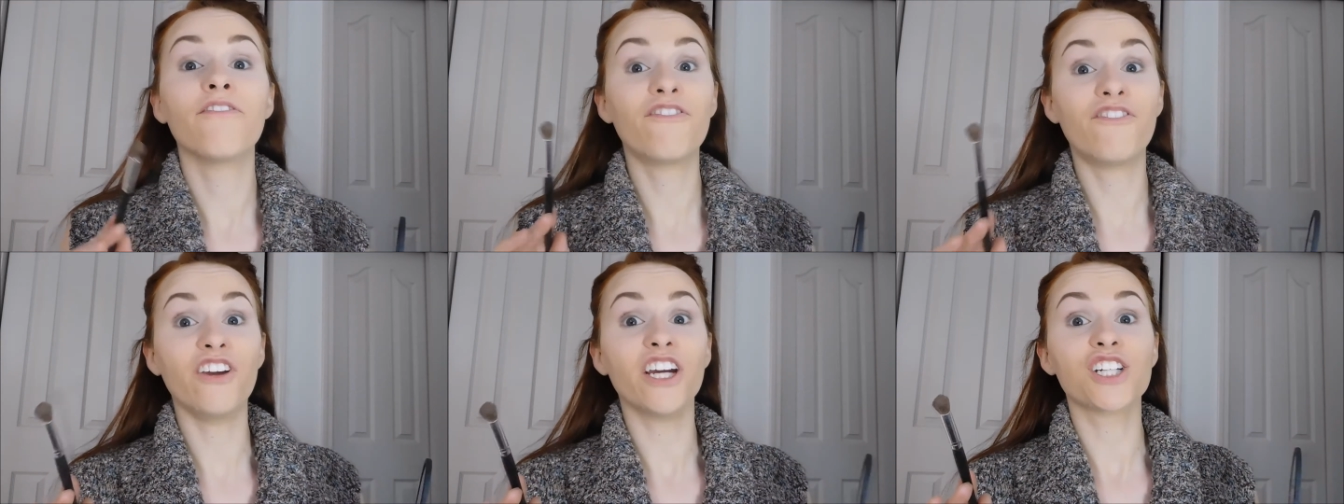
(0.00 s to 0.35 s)

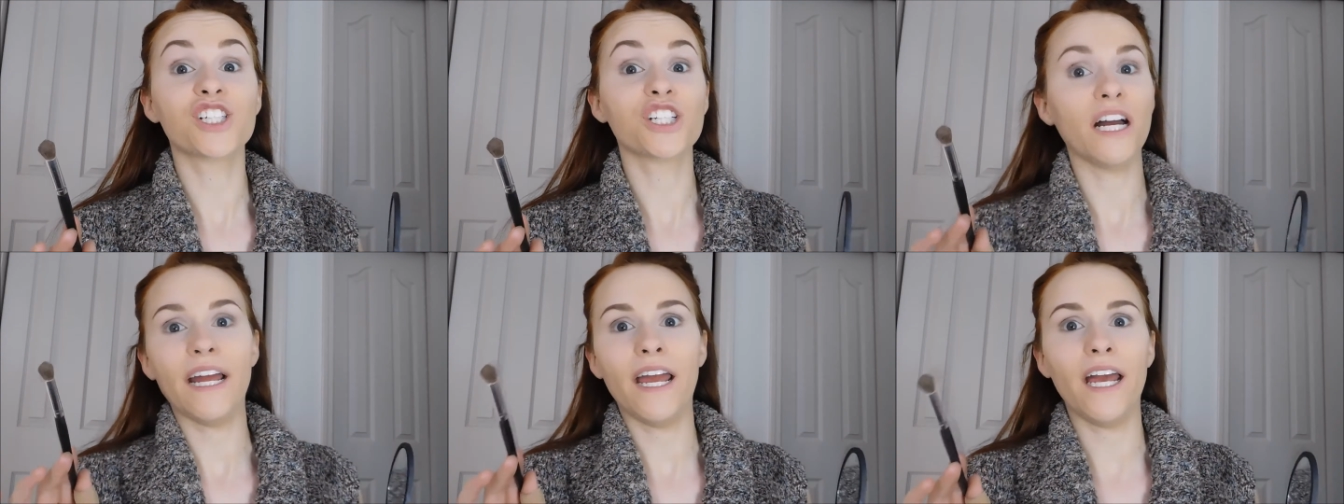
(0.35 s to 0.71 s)

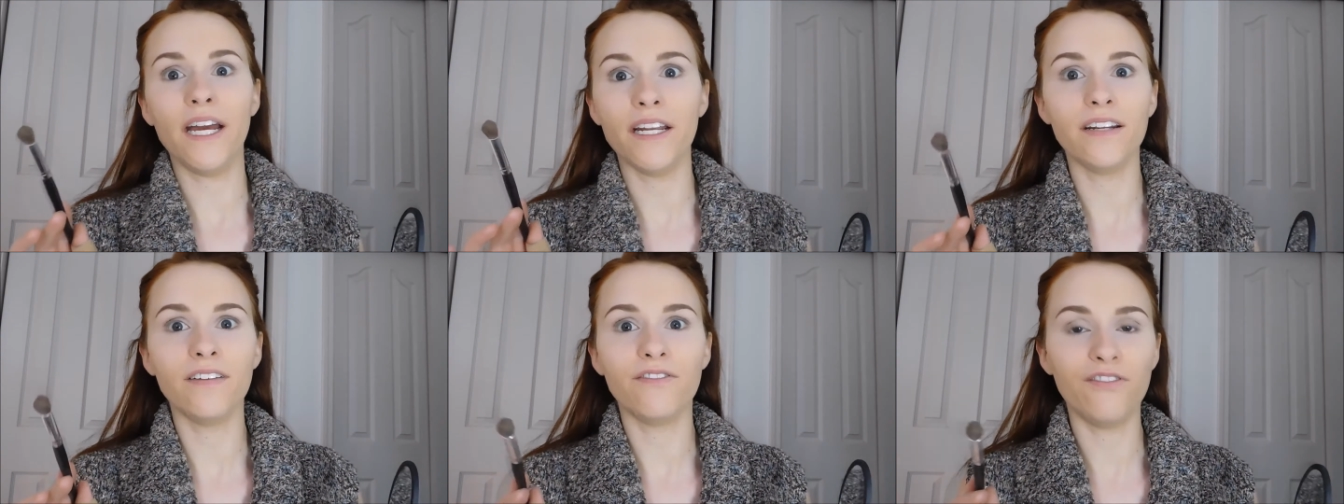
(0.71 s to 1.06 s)
fish. I
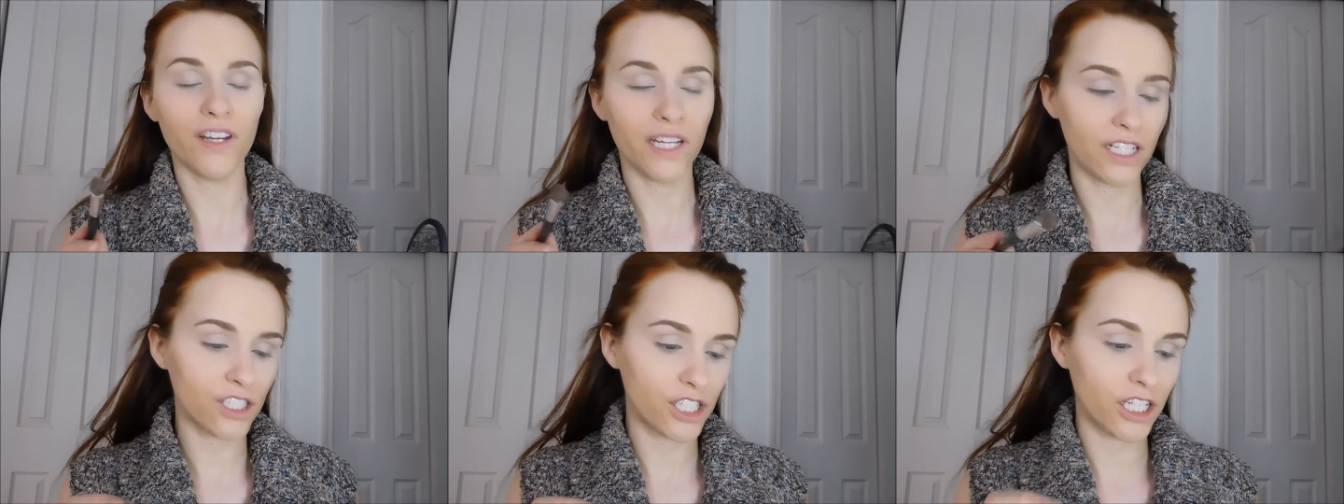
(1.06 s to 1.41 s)
hated
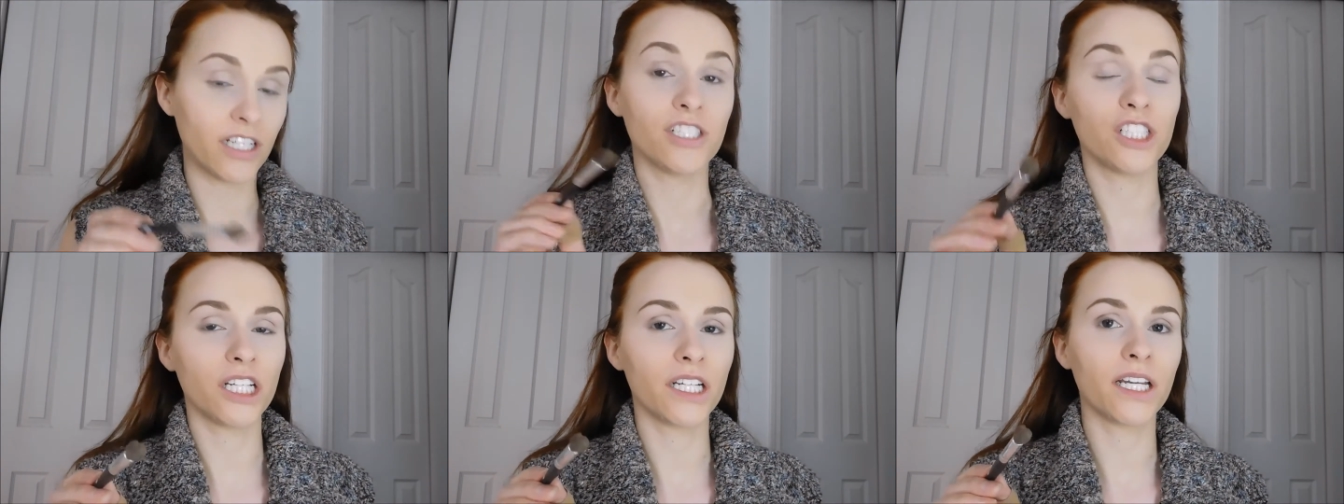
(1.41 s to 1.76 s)
fish
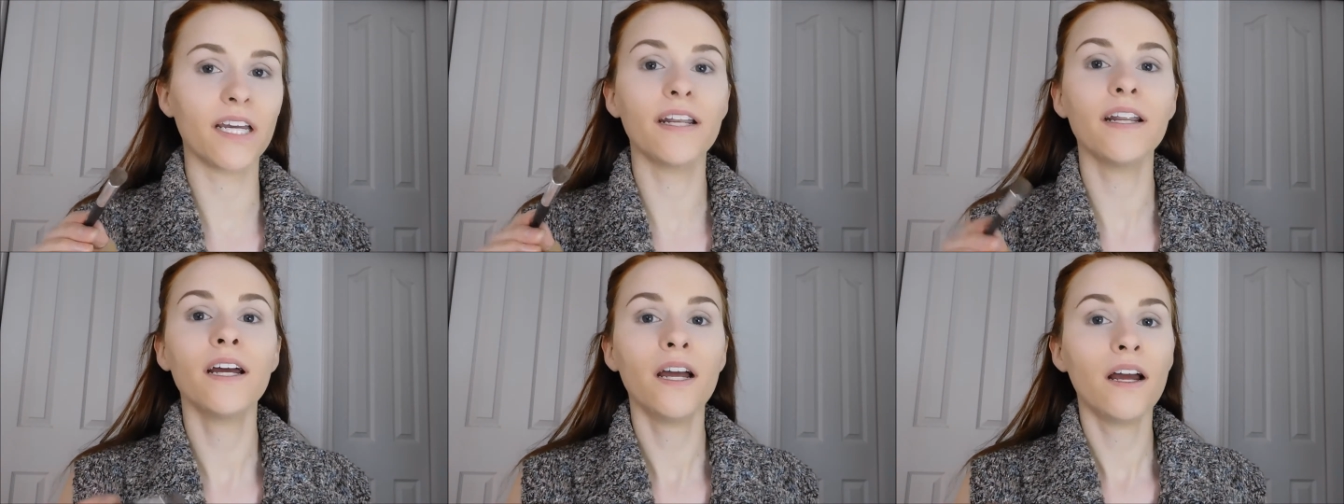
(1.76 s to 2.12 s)
and
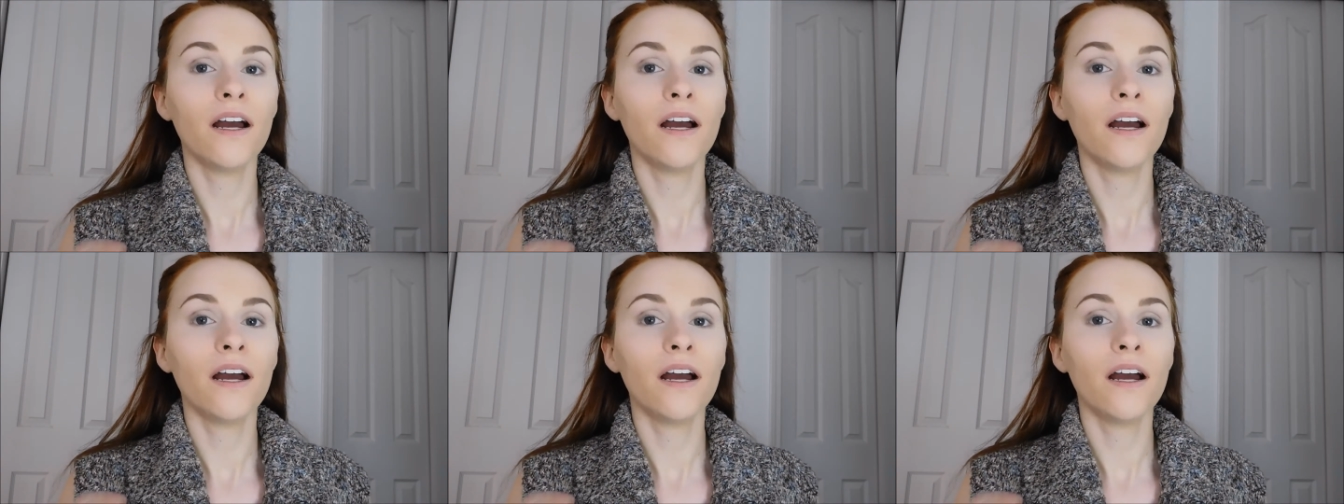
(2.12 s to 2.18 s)
chicken.